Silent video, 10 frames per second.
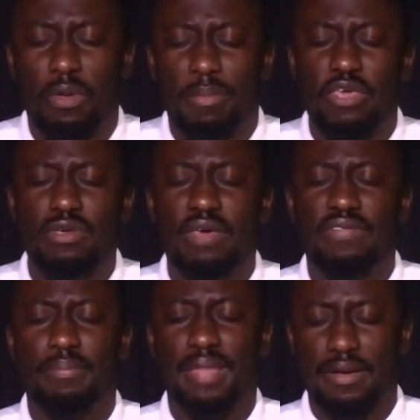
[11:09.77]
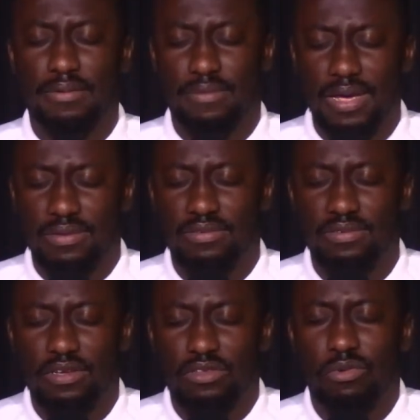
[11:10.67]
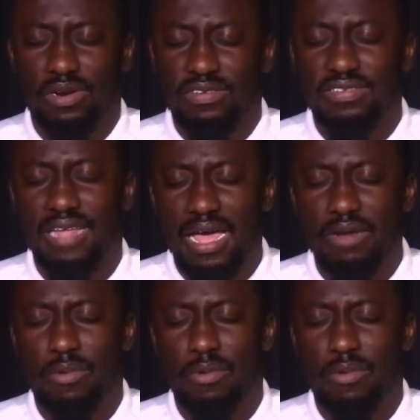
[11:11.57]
may you give them that grace to understand